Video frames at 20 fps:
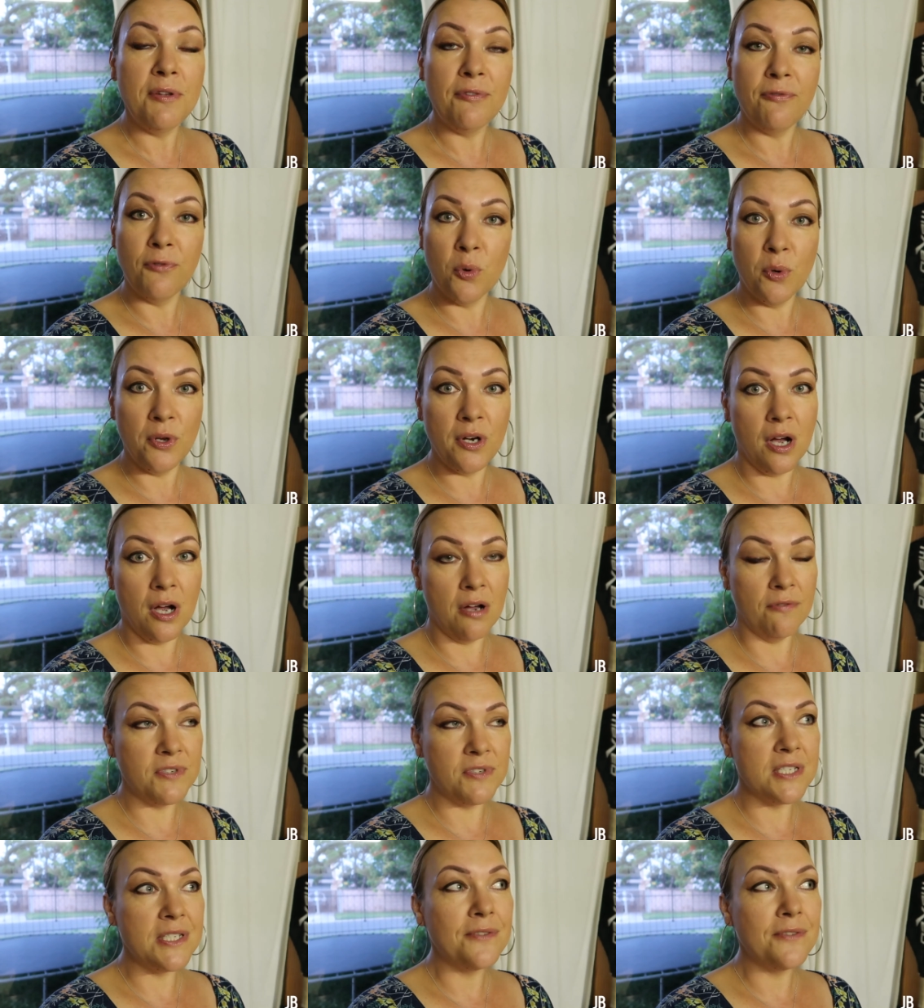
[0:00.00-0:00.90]
Before and
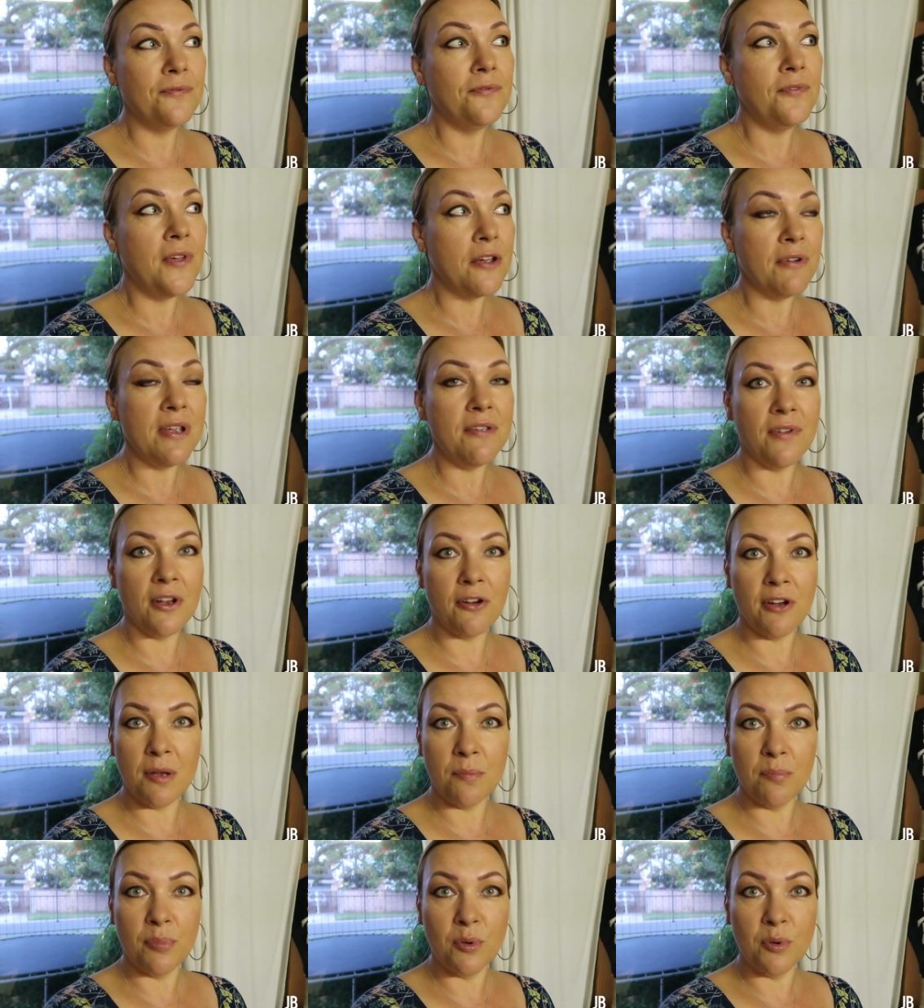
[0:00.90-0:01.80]
after is very,
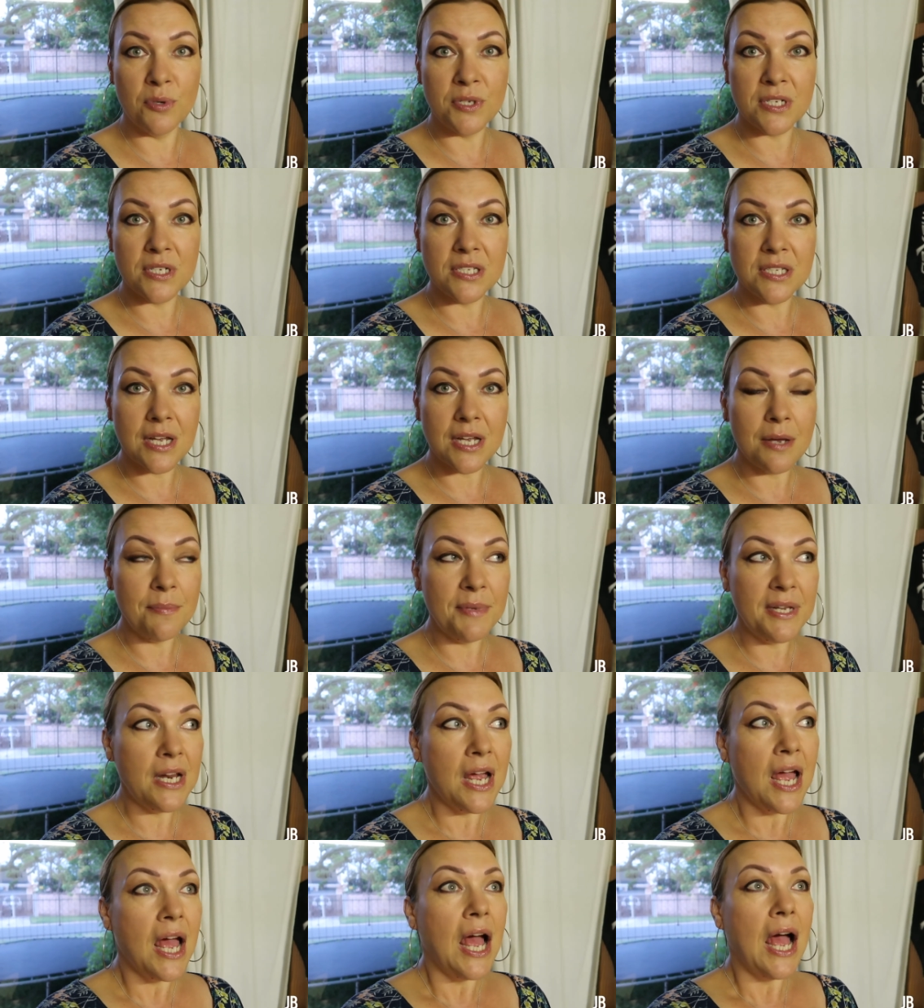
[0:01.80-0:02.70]
very important. I
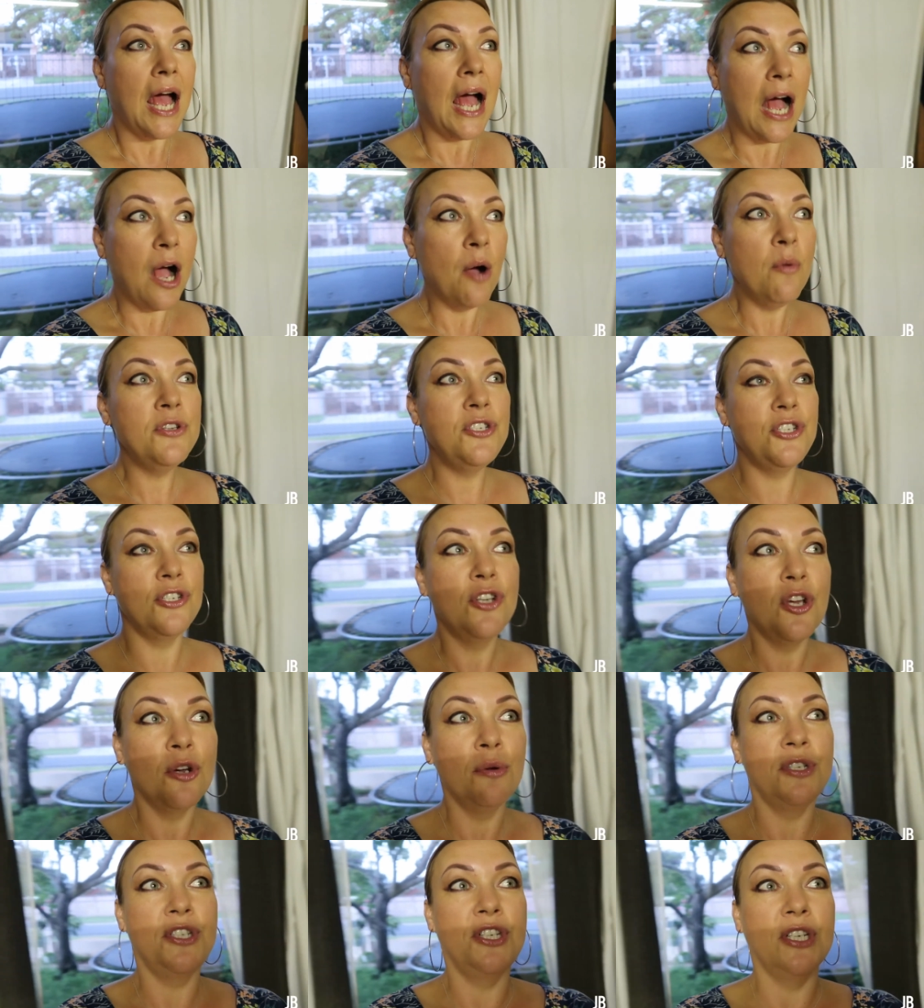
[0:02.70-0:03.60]
mean, how would you
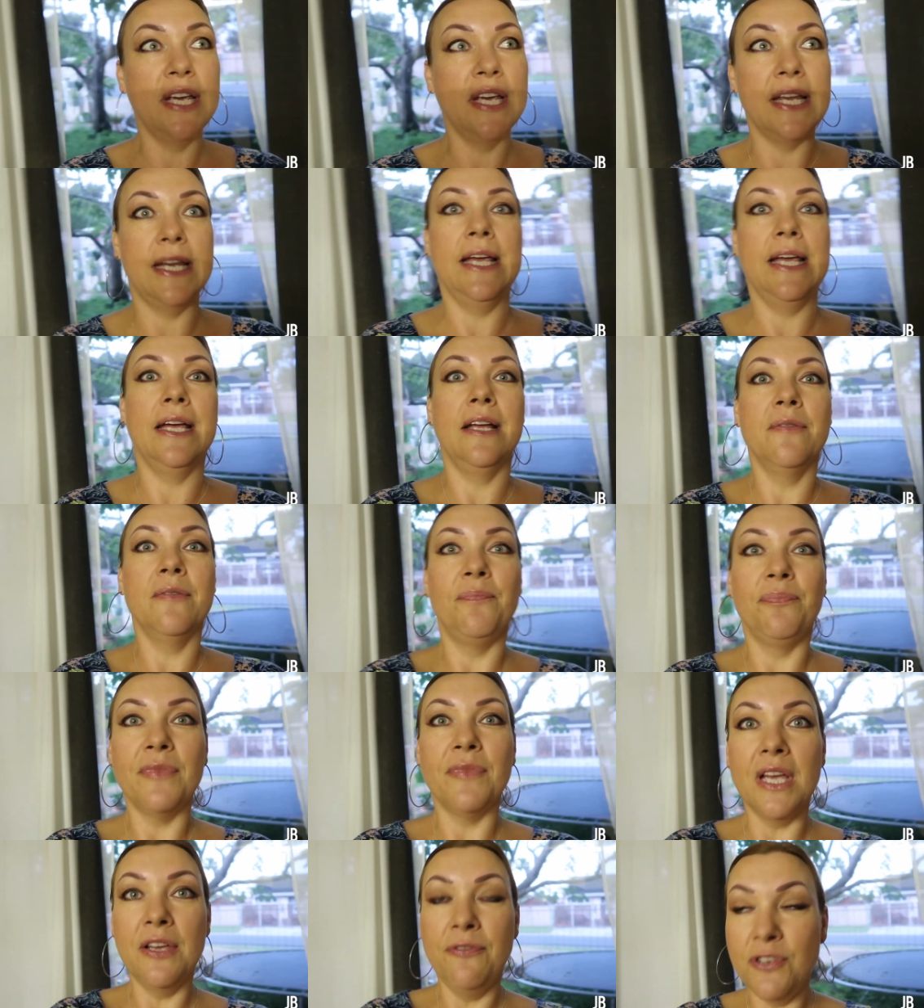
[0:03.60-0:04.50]
know what you're getting
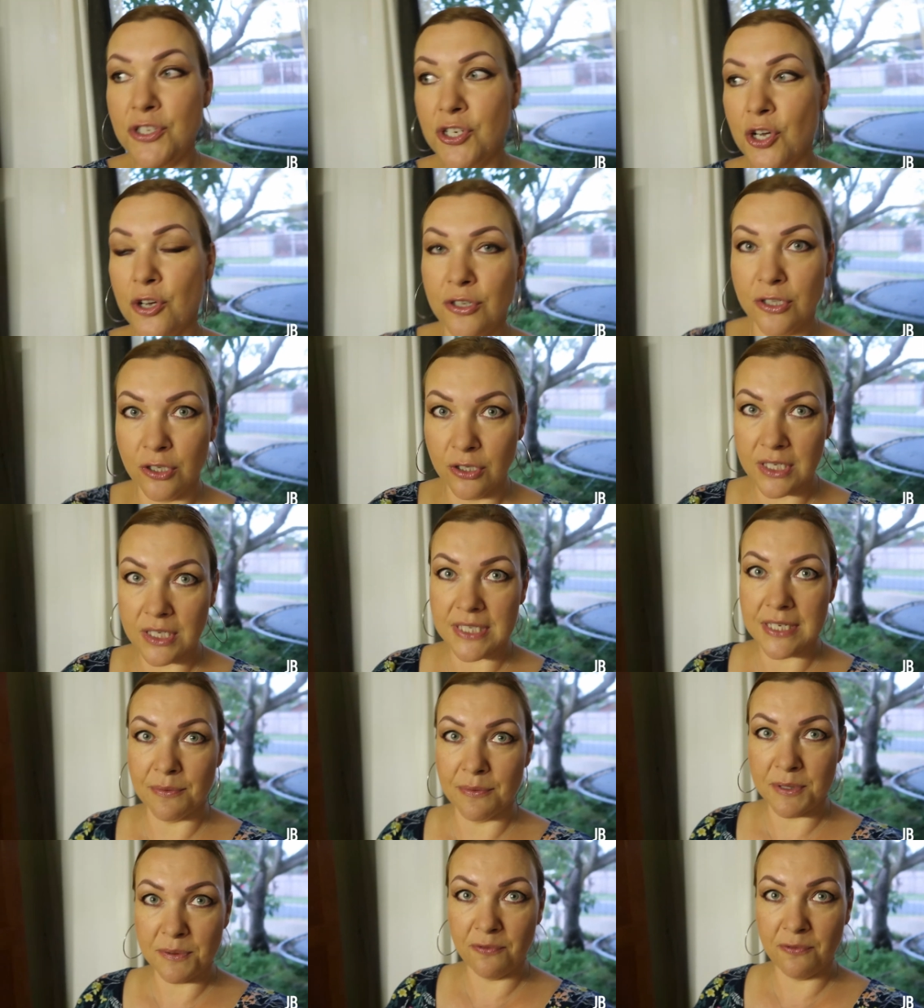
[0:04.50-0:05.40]
if you don't look at
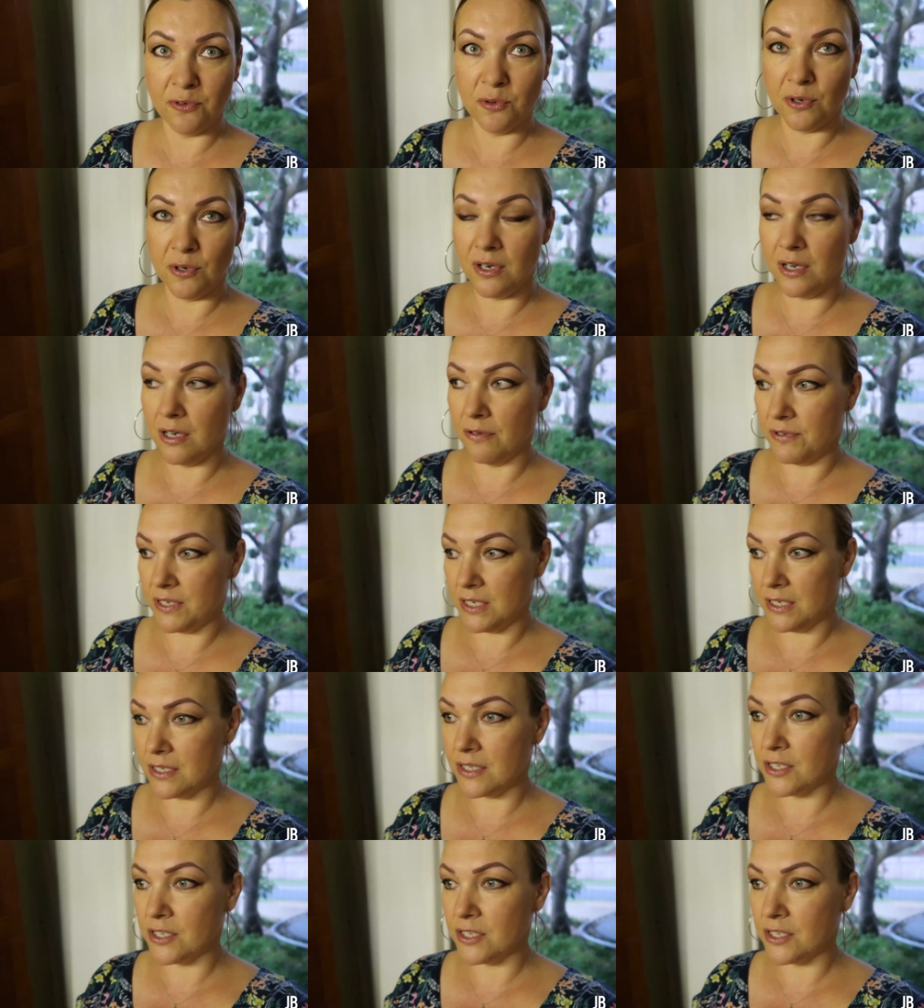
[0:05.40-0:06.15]
someone's before and after?